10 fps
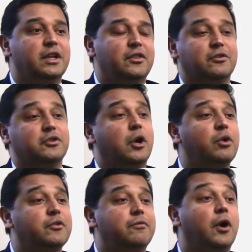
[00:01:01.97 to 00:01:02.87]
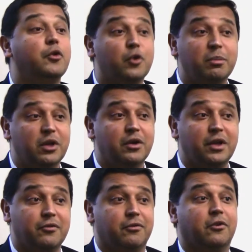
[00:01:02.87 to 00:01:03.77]
there's always
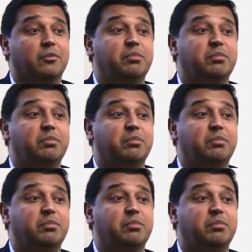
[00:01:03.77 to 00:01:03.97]
vulnerabilities for